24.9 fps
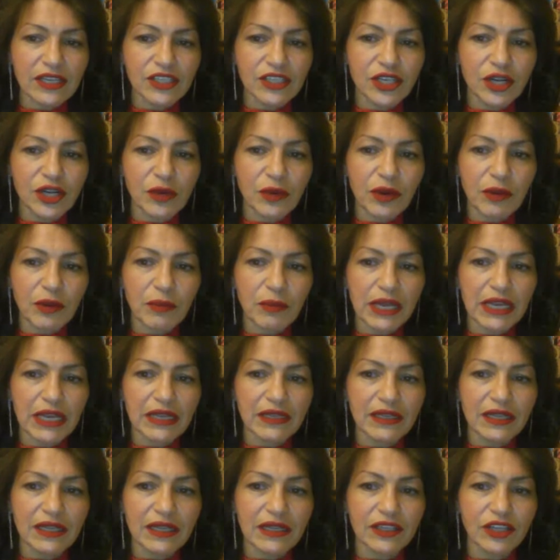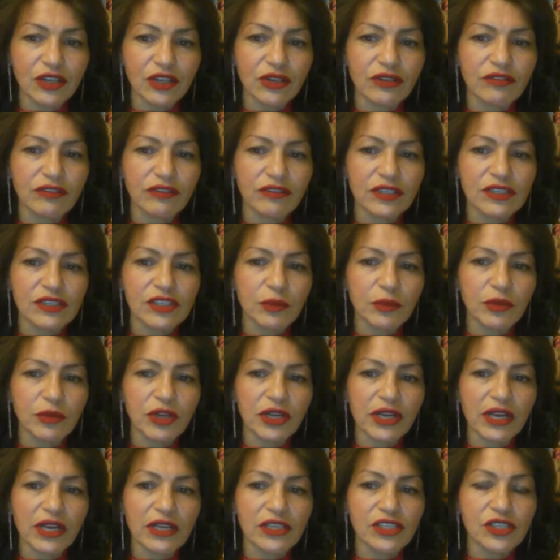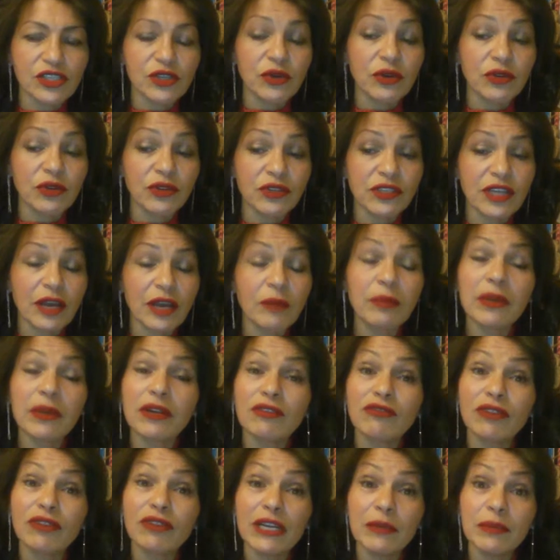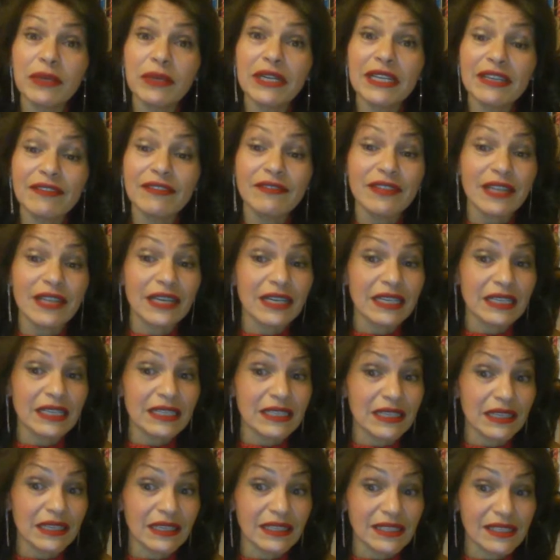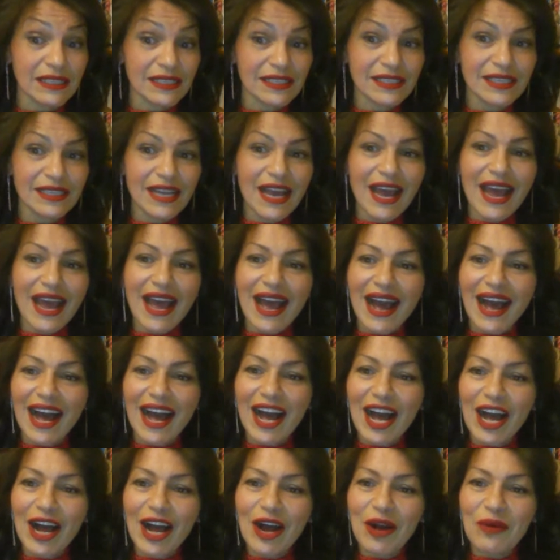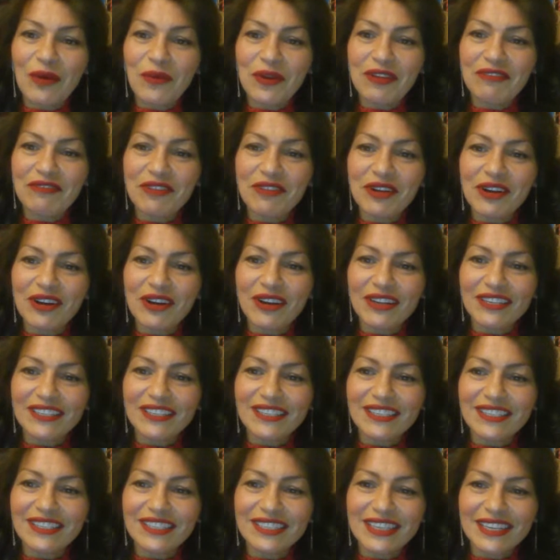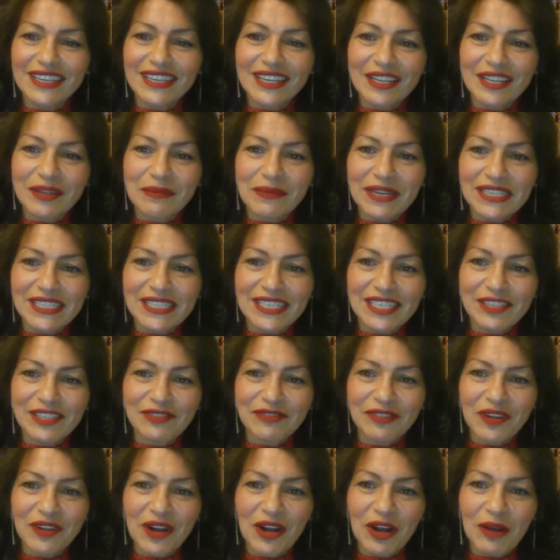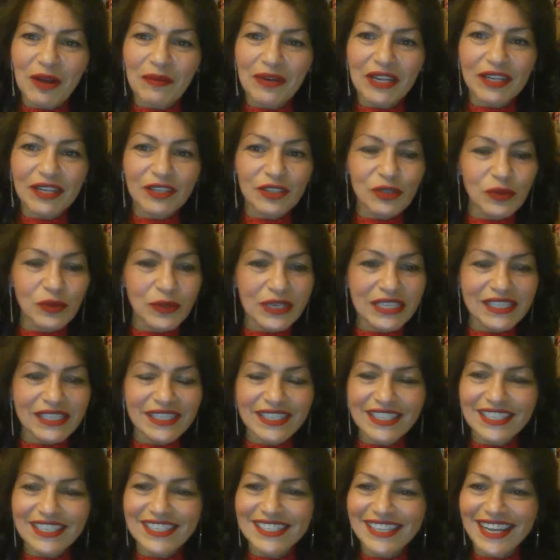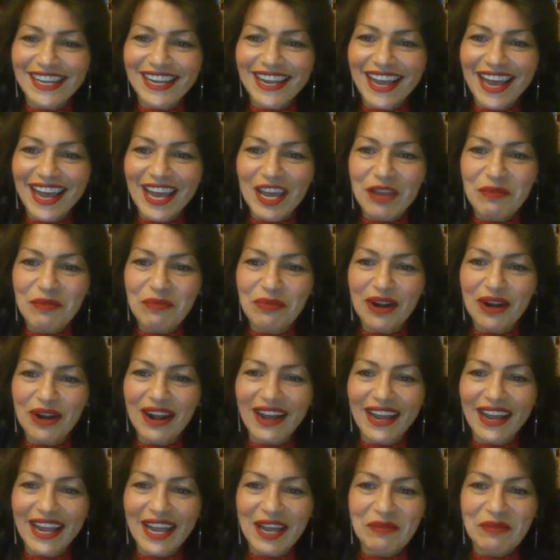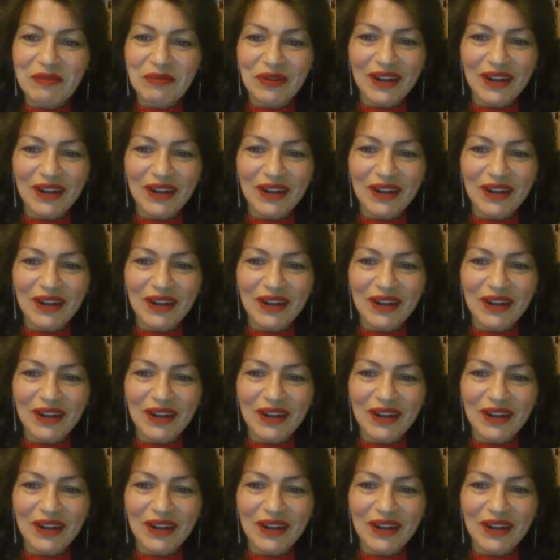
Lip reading: Do you know what I mean? That the universe communicates to you all the time, but I really believe that it does. We've got the message from a little Twisted saying, hey, Brian.